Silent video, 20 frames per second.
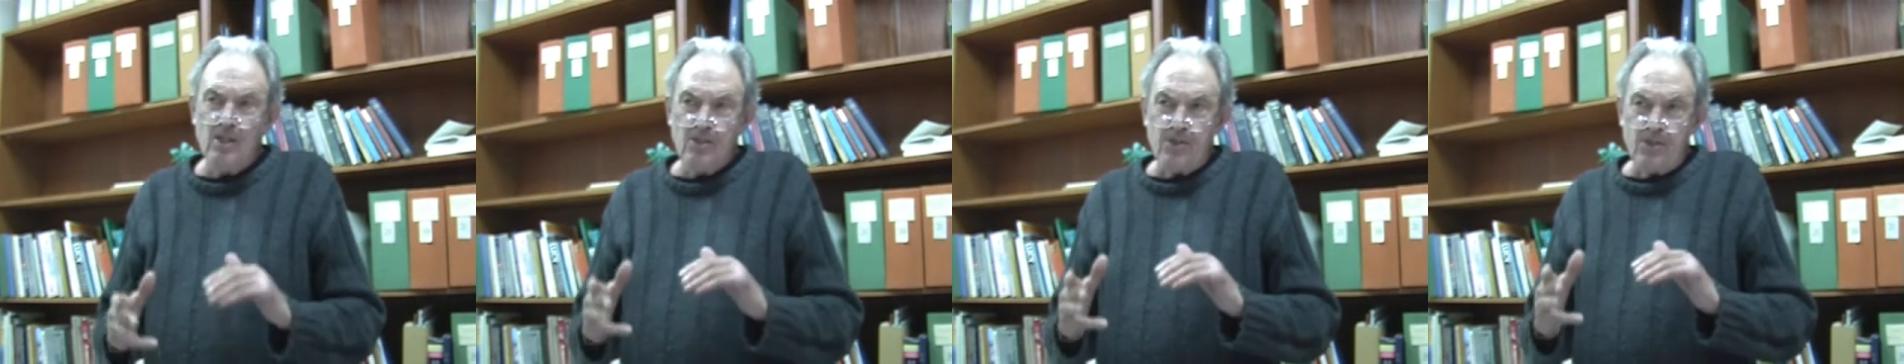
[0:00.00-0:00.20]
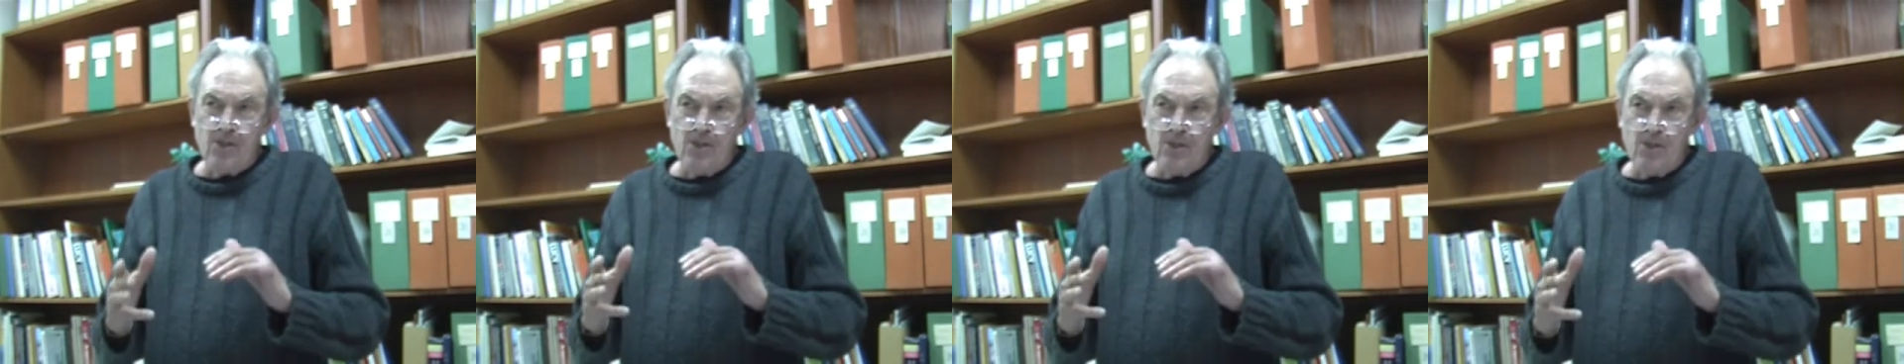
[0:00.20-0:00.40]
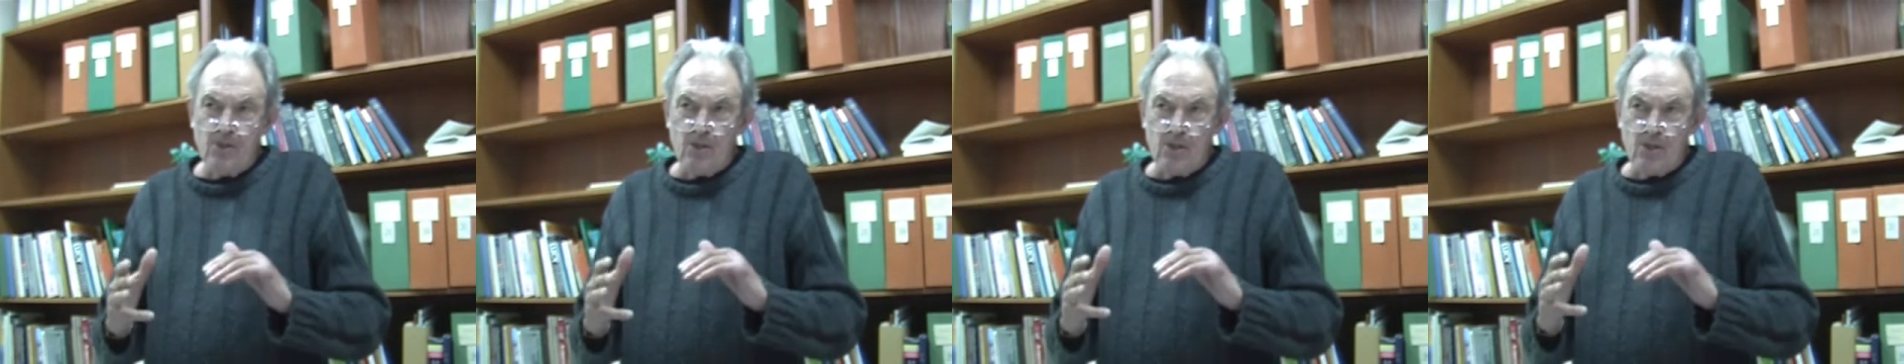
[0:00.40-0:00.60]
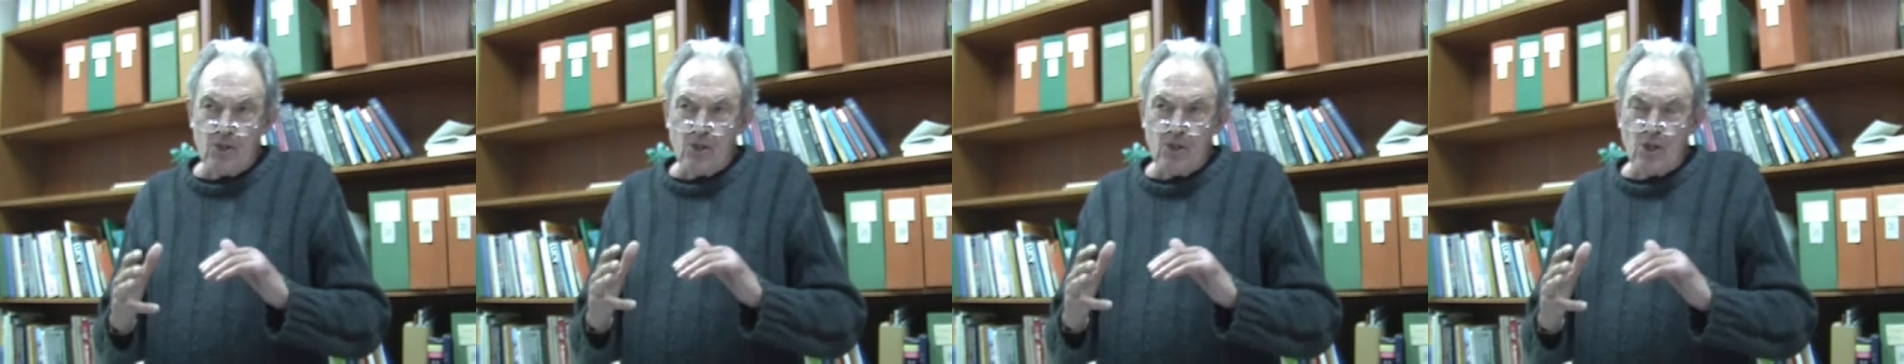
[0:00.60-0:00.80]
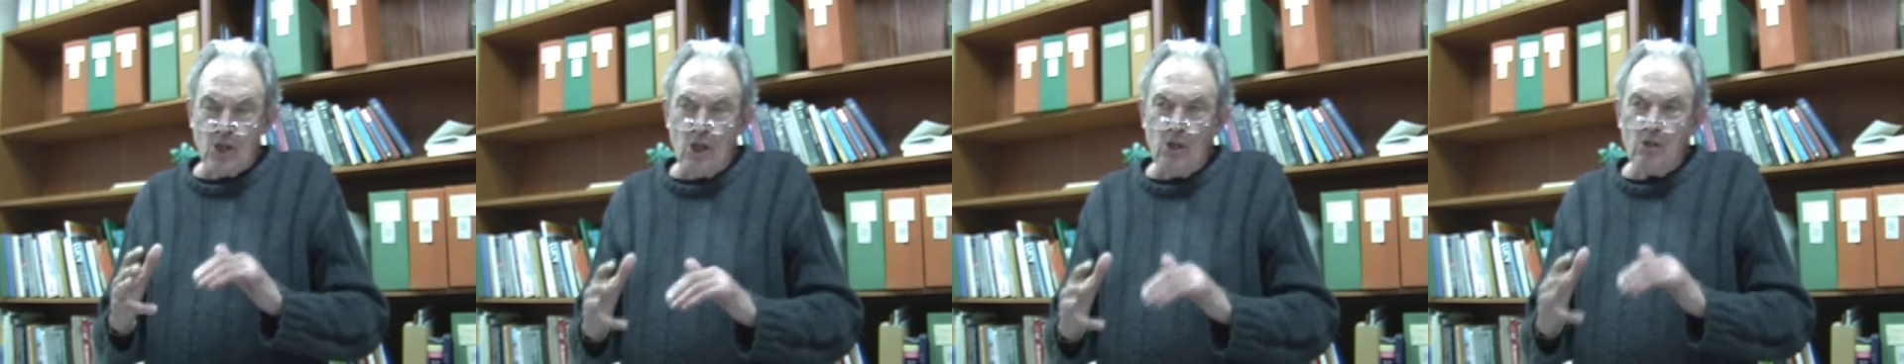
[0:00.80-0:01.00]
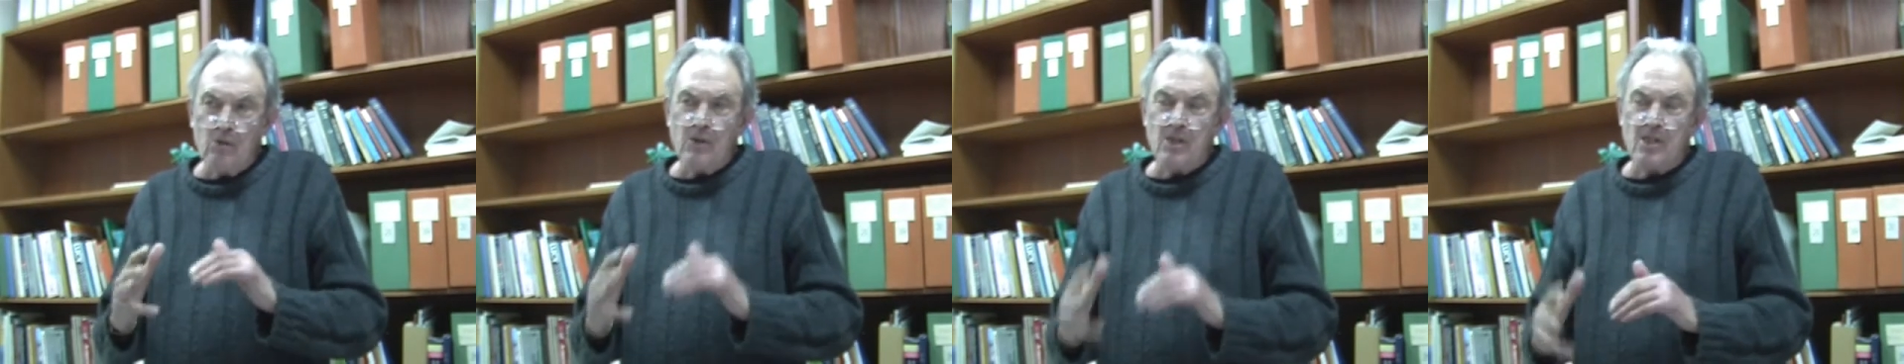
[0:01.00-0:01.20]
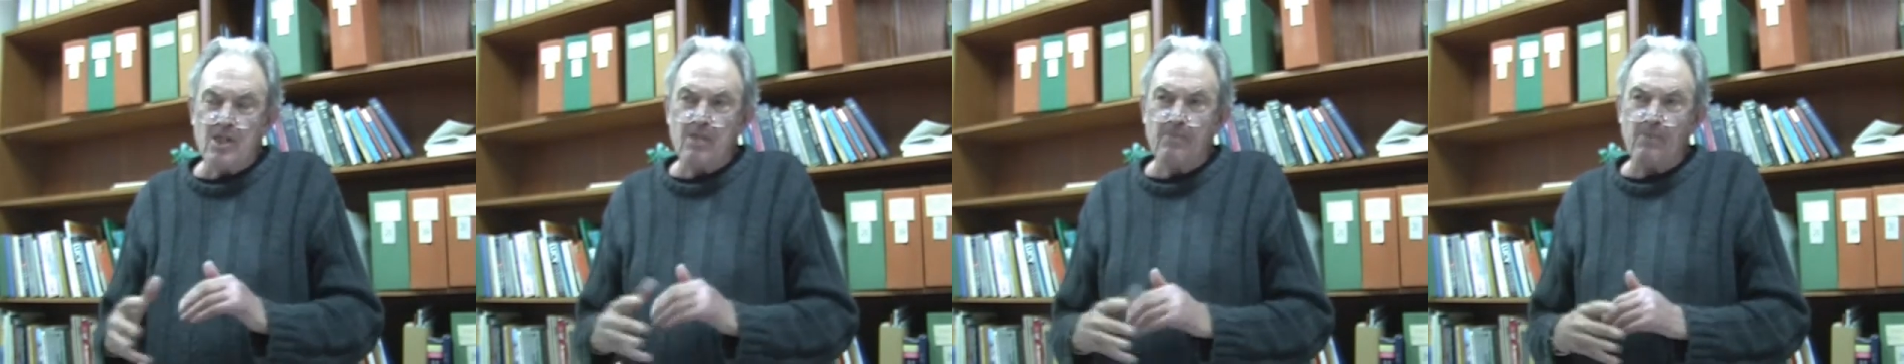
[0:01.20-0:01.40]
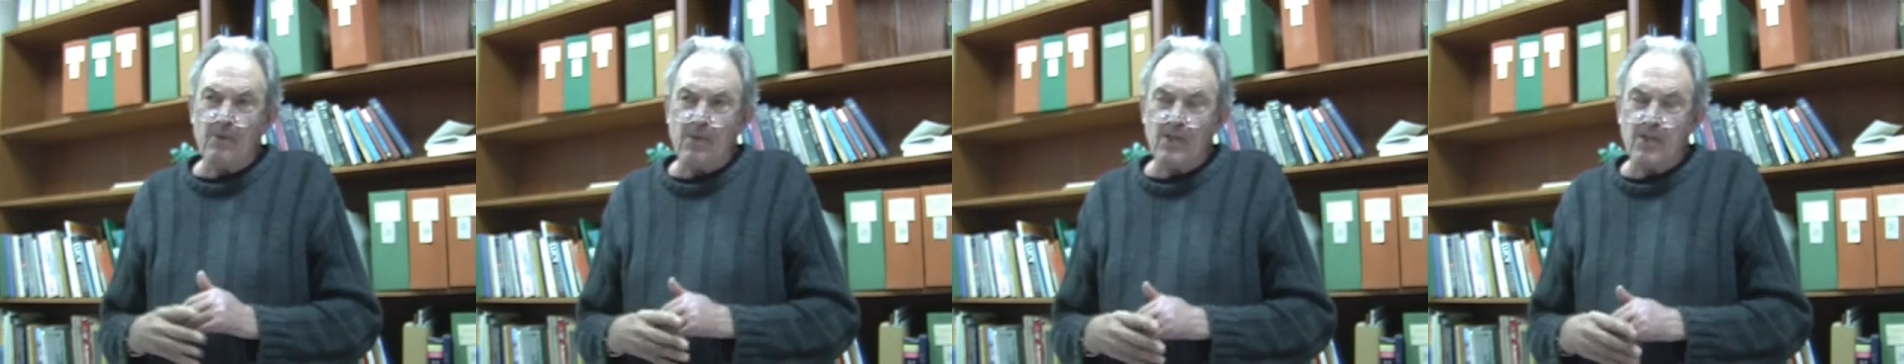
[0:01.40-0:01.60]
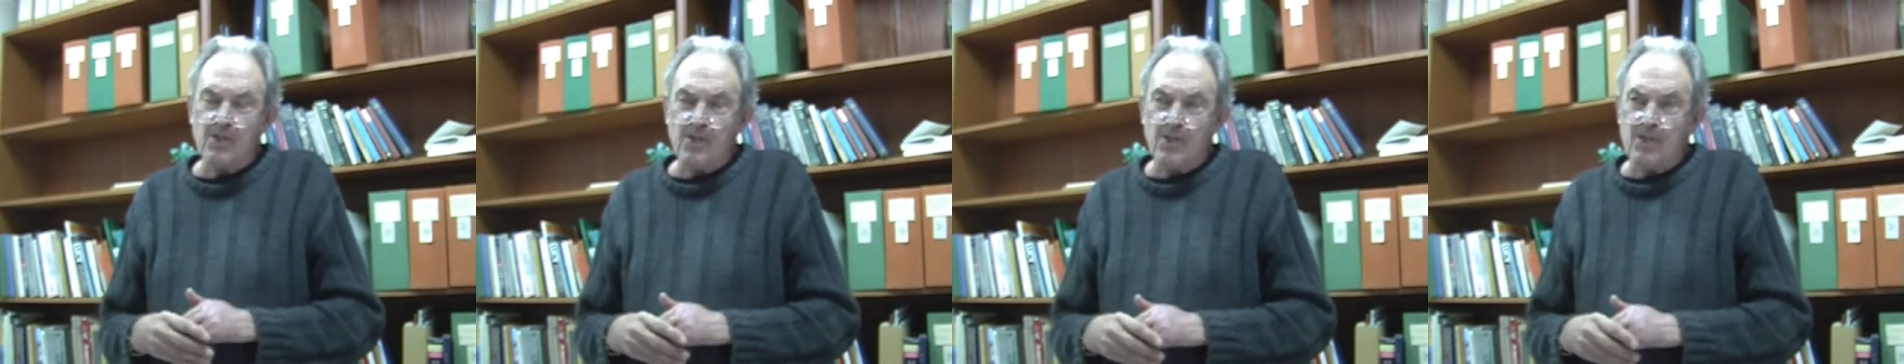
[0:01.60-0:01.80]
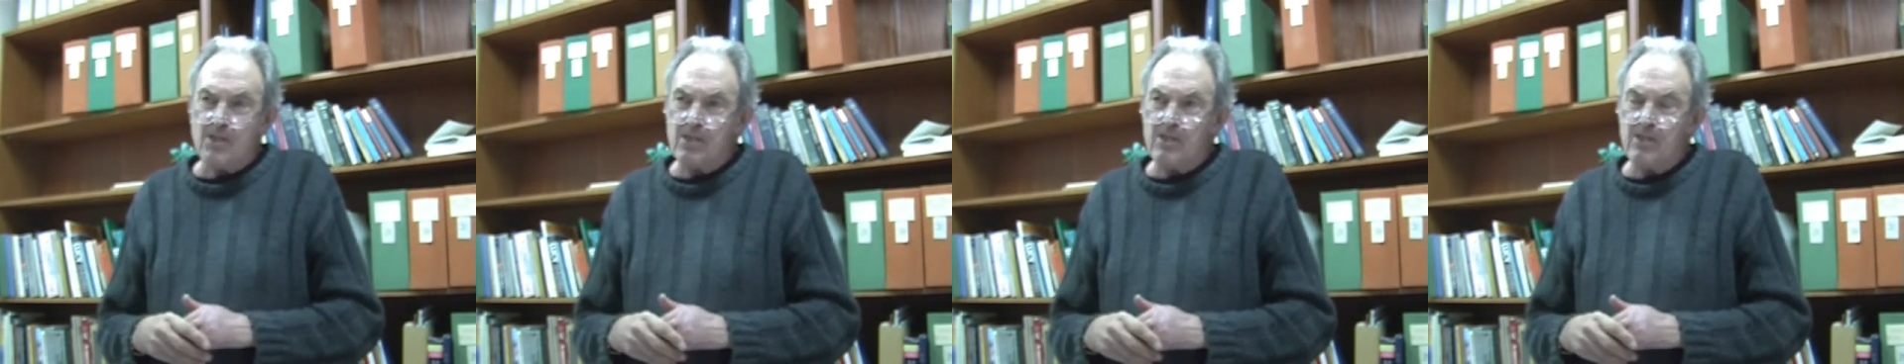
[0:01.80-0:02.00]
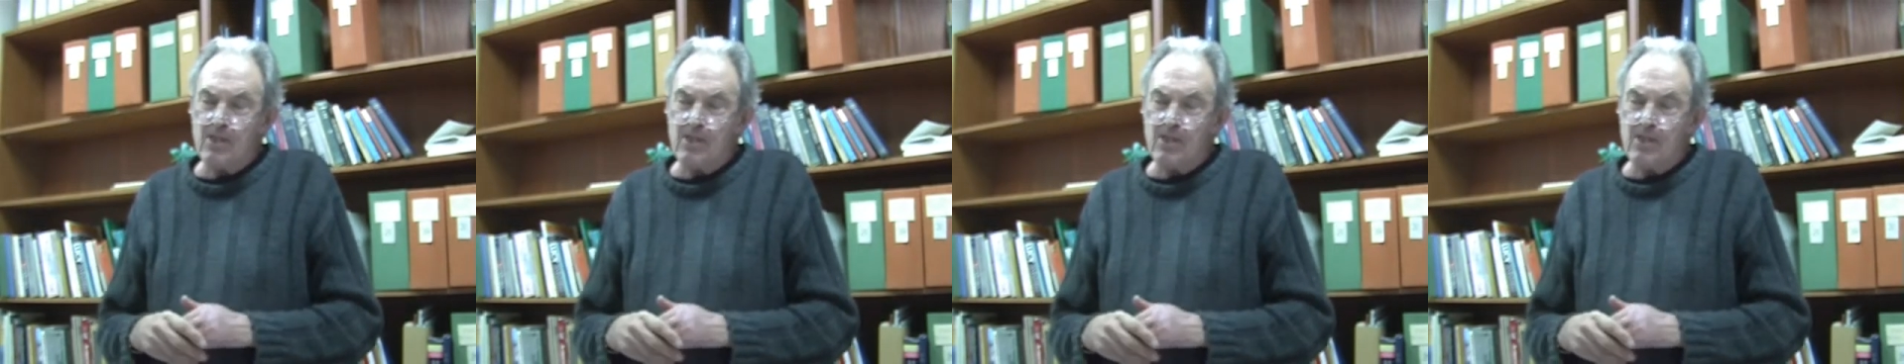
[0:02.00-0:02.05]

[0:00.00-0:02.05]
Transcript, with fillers: to control this species,